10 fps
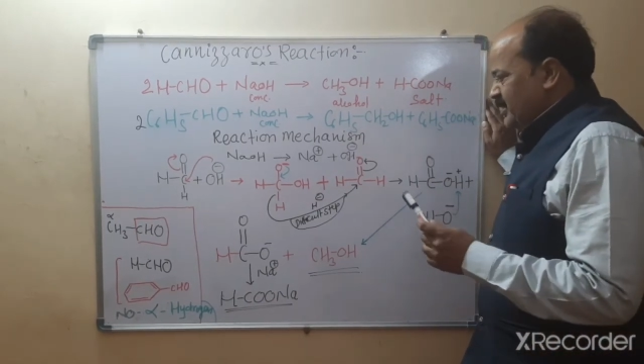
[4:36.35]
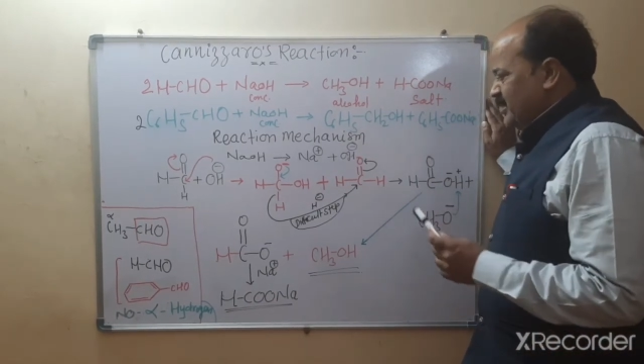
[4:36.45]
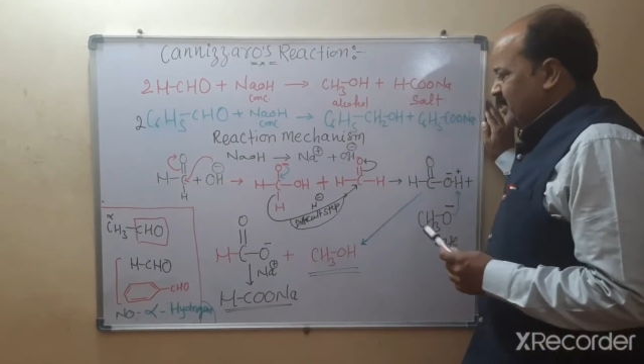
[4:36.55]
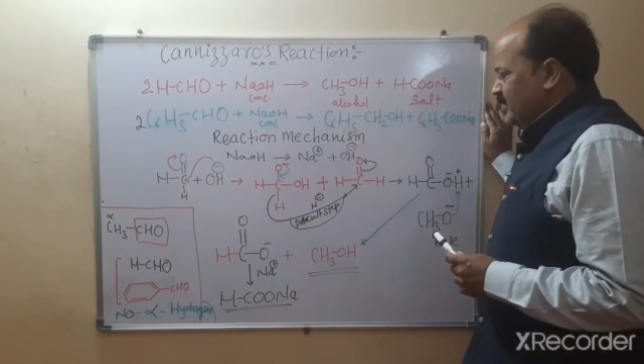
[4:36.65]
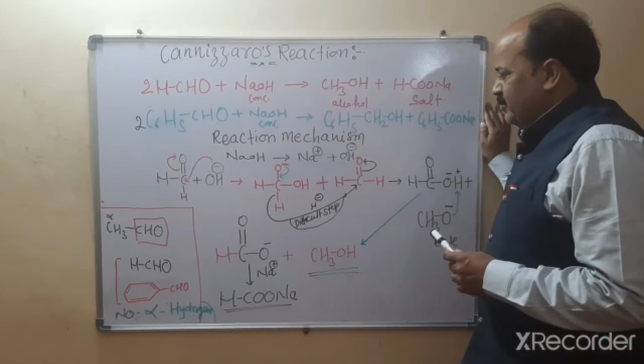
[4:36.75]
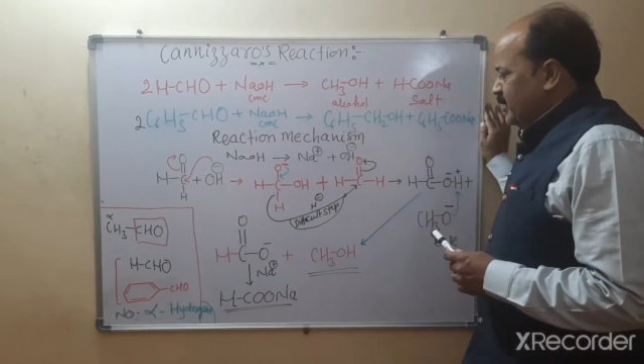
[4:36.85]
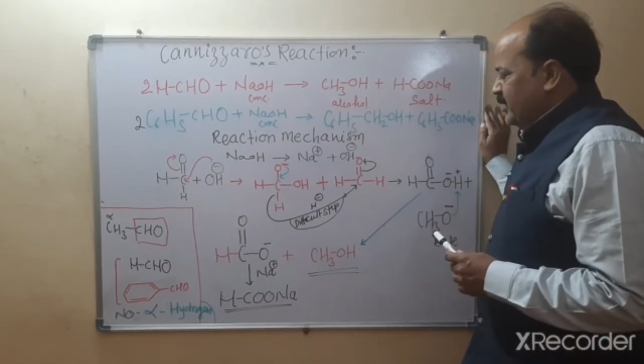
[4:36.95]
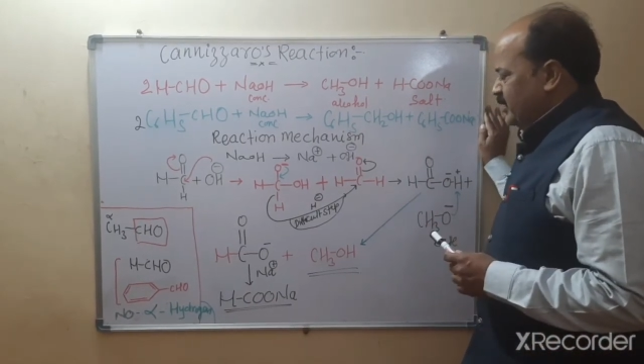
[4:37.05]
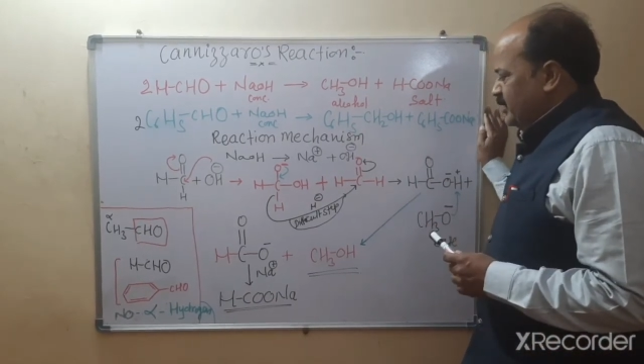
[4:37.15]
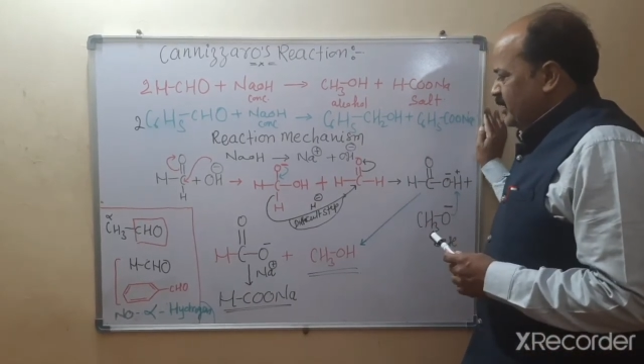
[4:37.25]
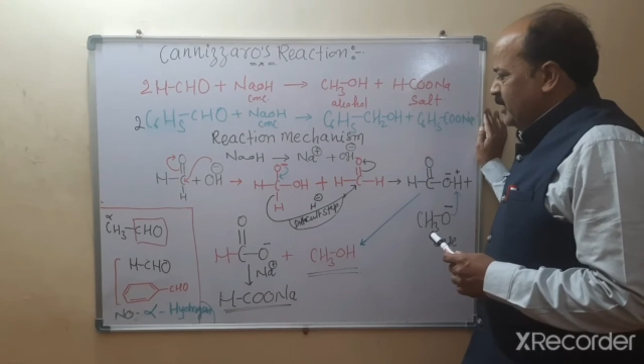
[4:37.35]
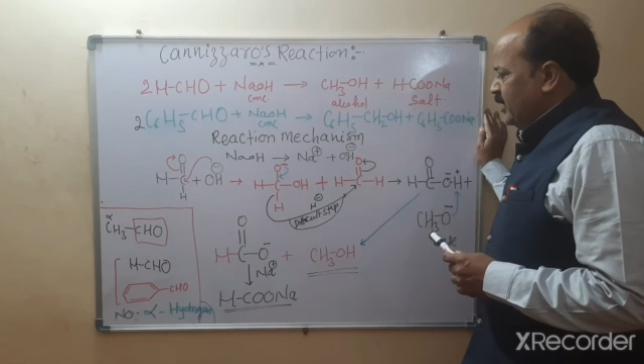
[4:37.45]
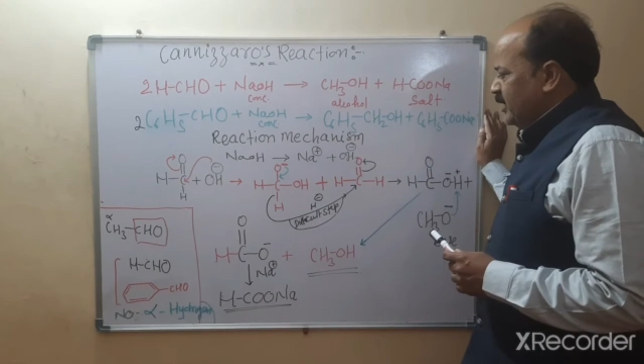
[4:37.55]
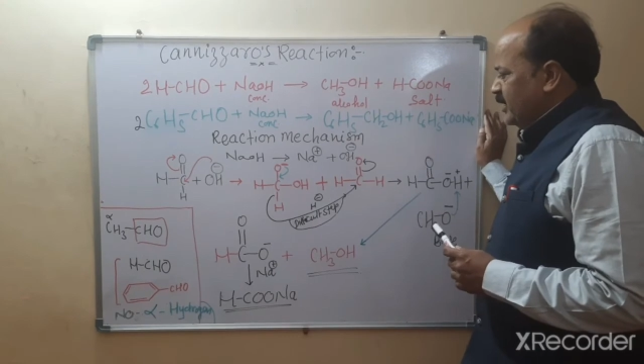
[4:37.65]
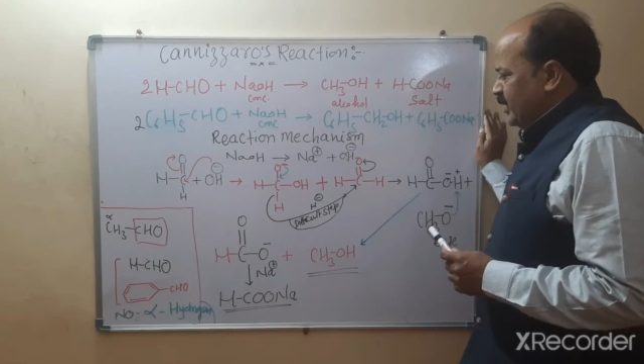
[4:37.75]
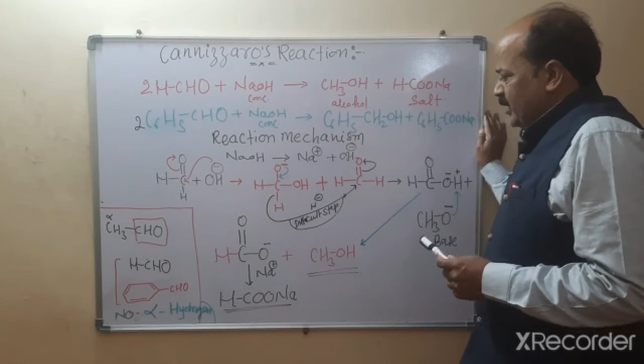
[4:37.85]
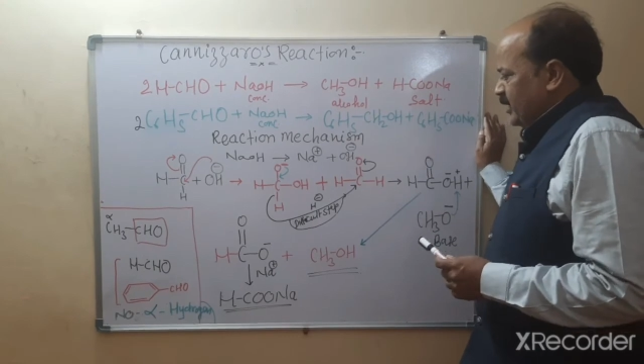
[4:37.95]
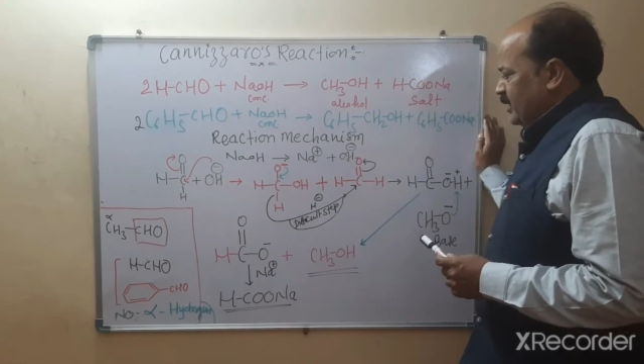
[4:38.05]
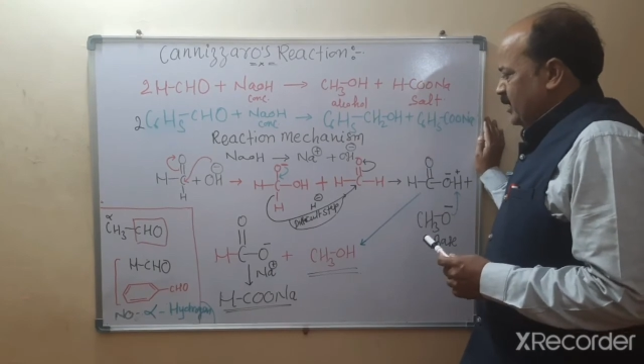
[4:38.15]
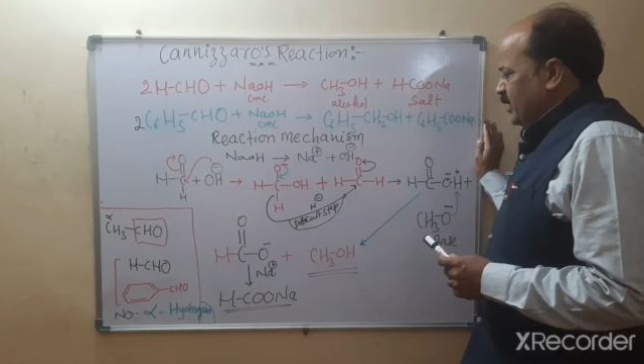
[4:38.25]
statement is
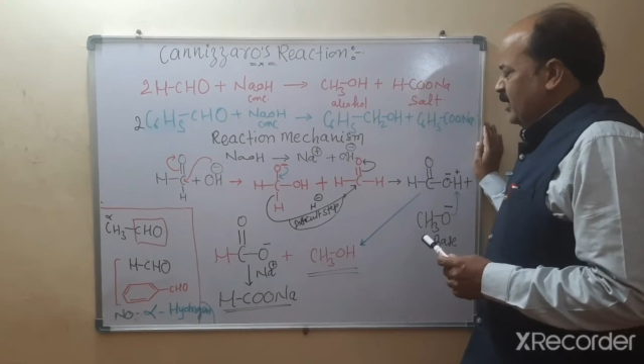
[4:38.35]
correct